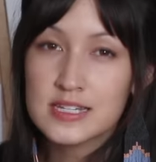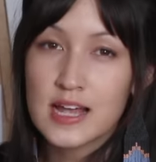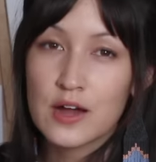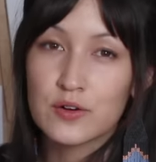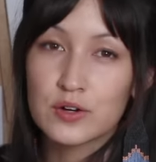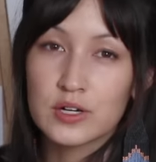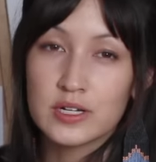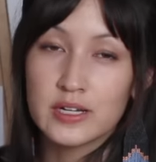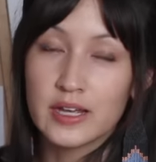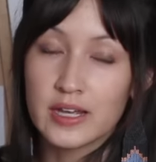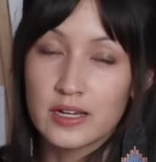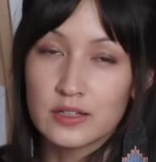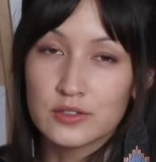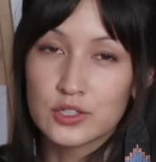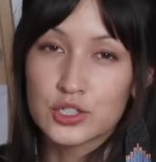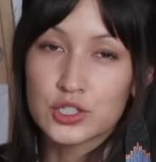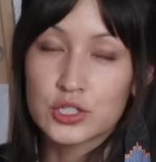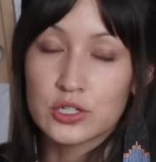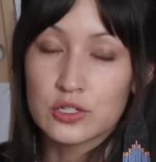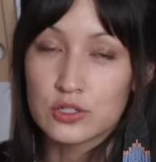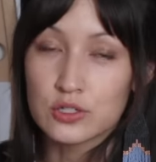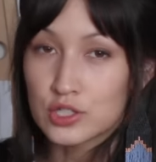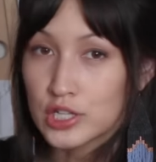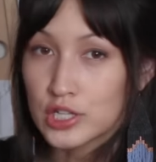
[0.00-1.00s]
sound in
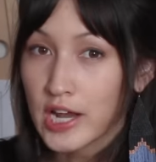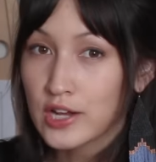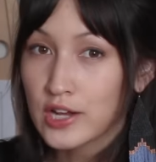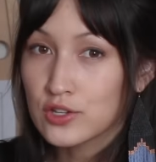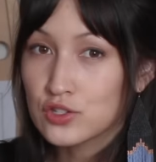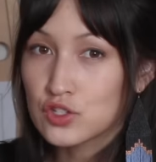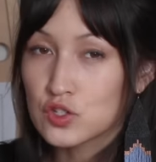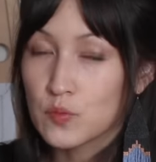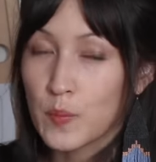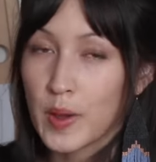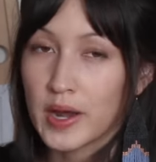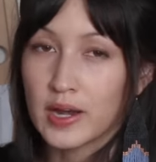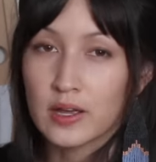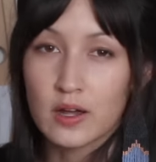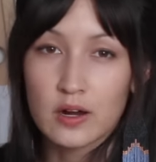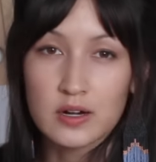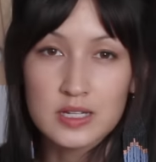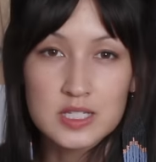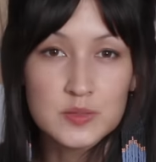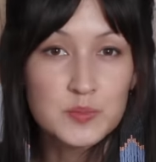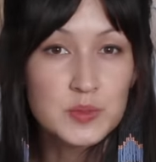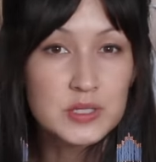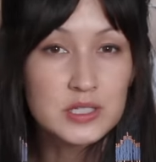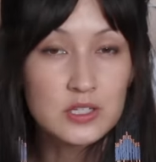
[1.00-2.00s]
English can change depending on
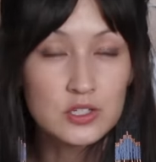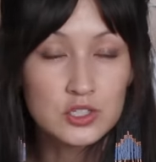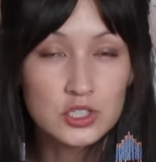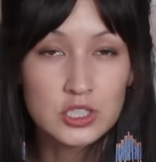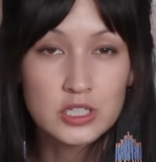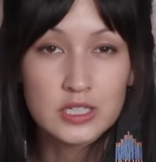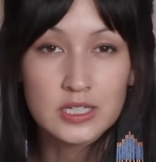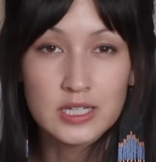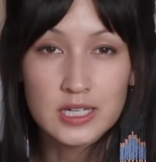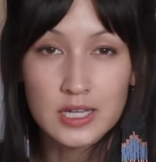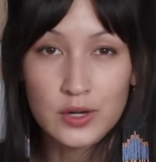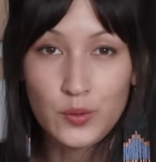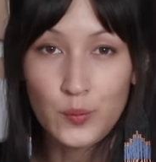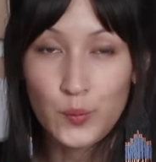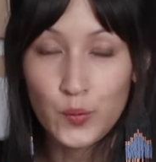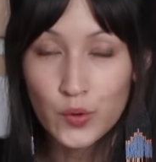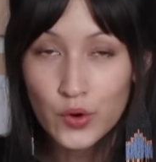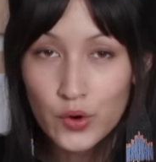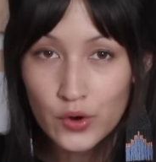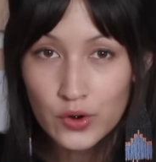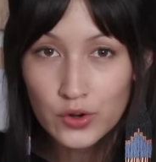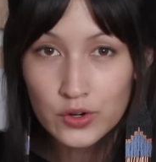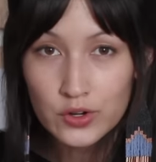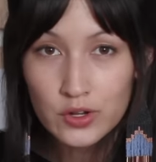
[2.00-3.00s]
its position in a
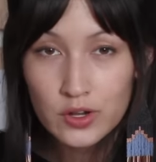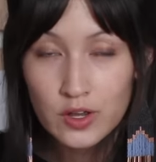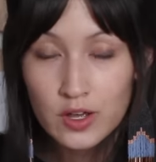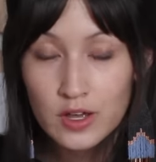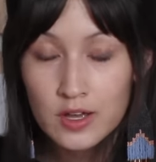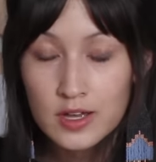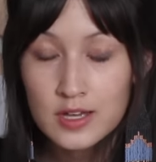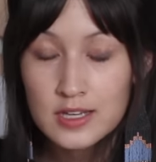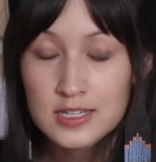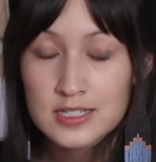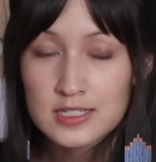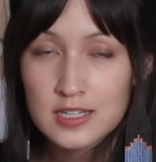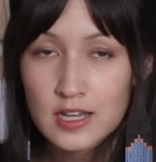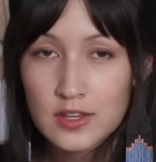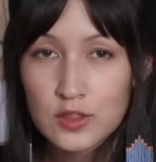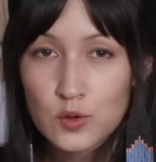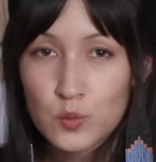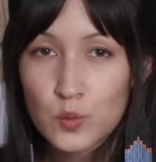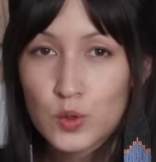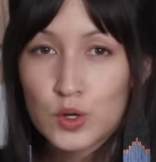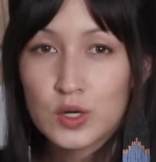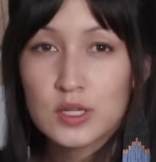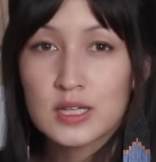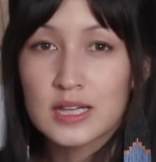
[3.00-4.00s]
word. Say the
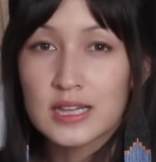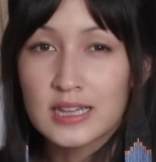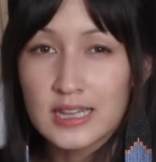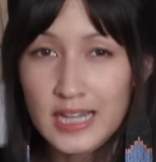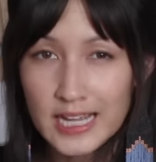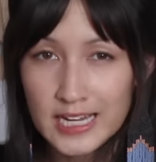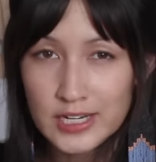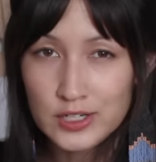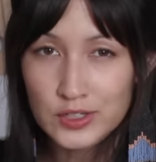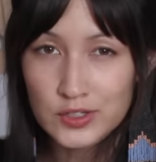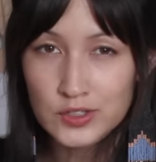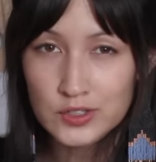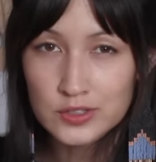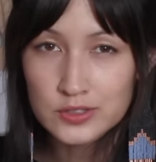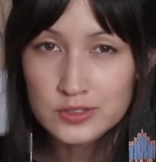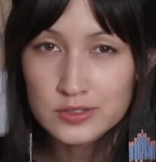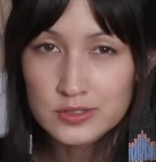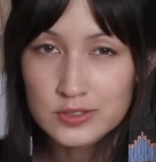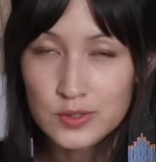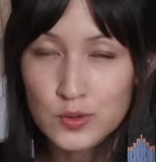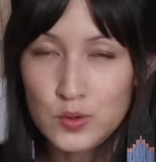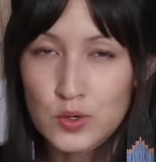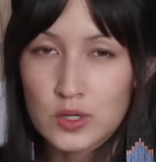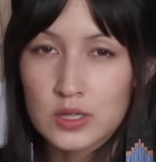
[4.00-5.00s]
word ladle
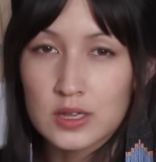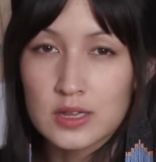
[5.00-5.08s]
or